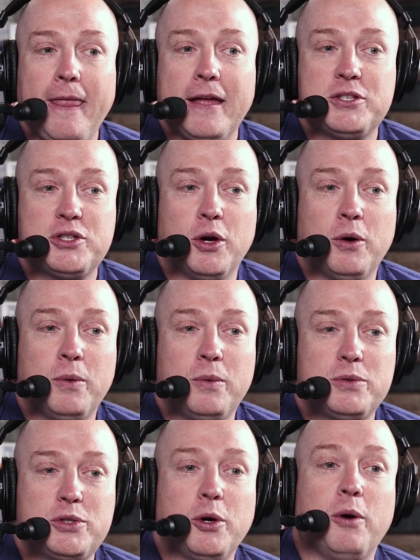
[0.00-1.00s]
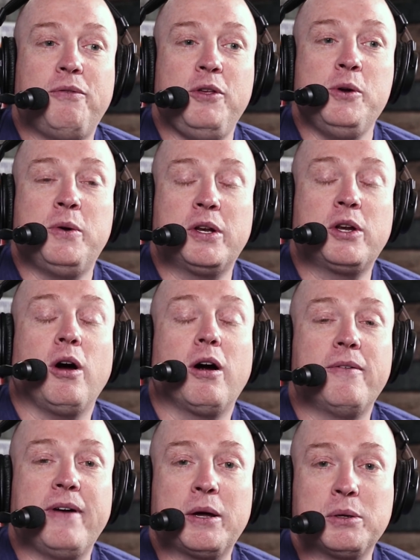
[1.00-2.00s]
So so if you could
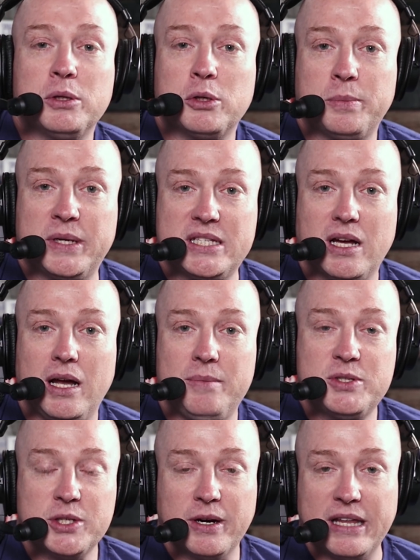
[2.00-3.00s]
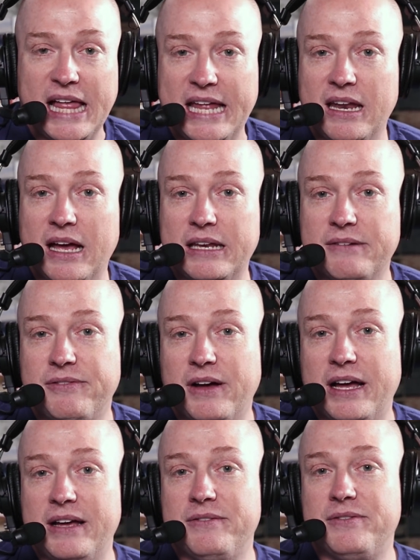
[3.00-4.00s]
carve out a little bit time during that 9 to
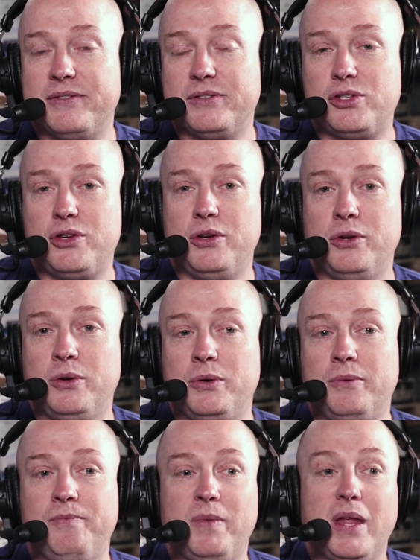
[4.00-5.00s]
5 to